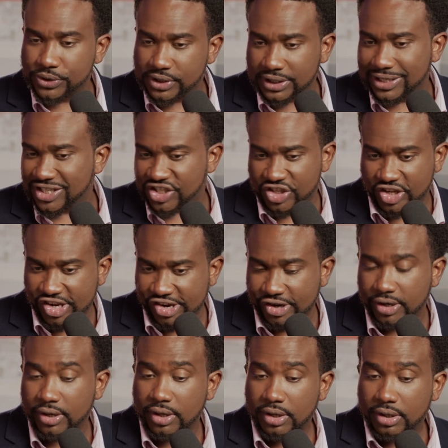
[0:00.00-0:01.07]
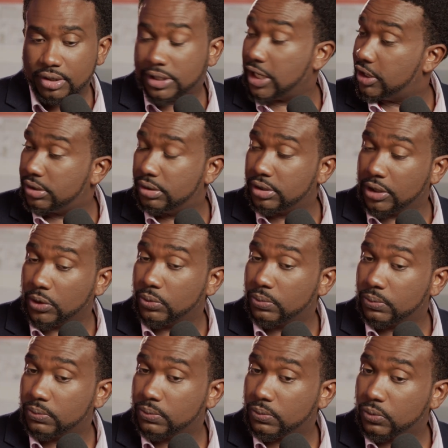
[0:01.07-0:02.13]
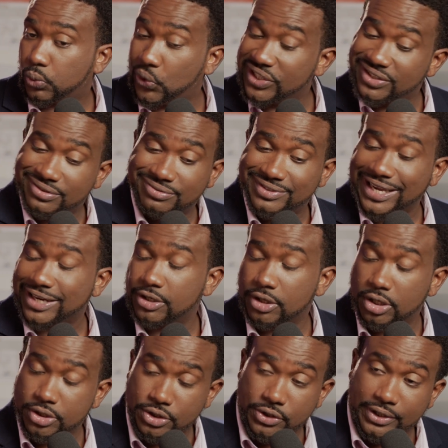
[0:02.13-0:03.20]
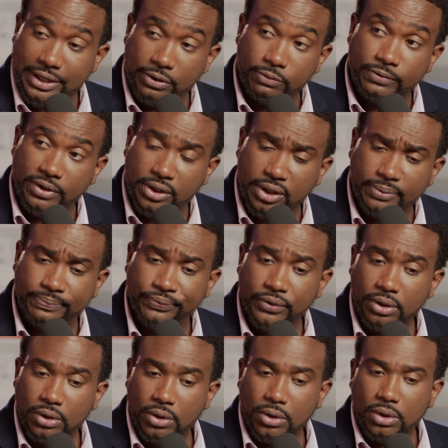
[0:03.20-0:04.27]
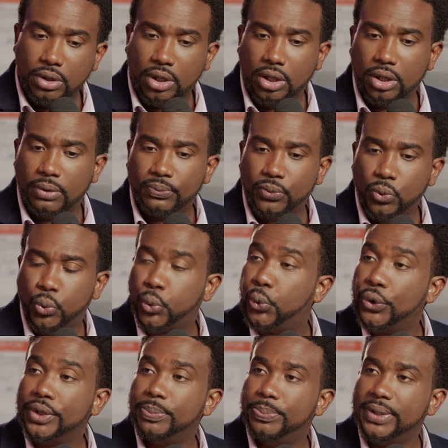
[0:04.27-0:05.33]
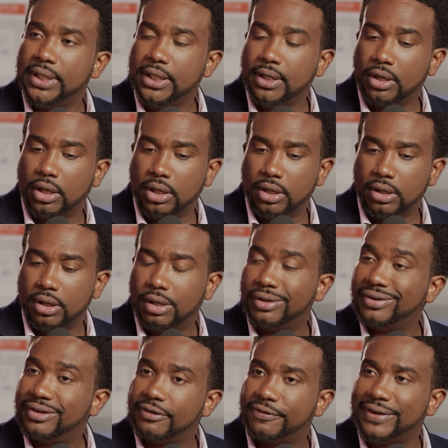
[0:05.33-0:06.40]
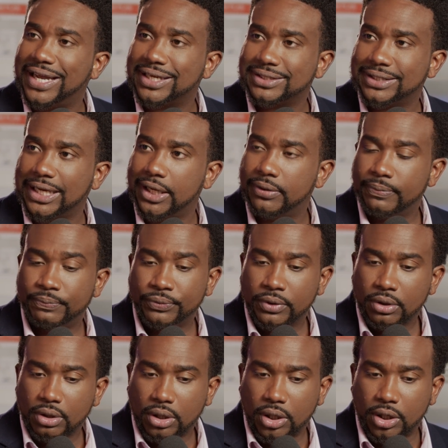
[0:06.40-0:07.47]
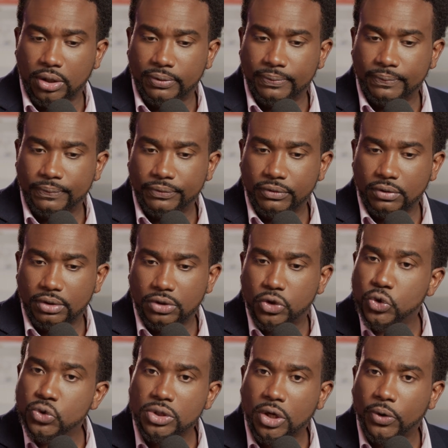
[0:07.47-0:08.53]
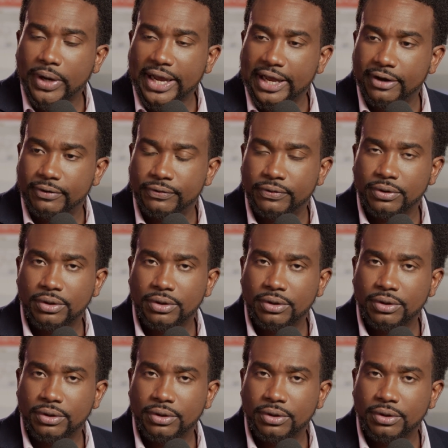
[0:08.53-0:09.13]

say that's there that you know with technology you can overcome uh, would be uh, the fact that um, you now have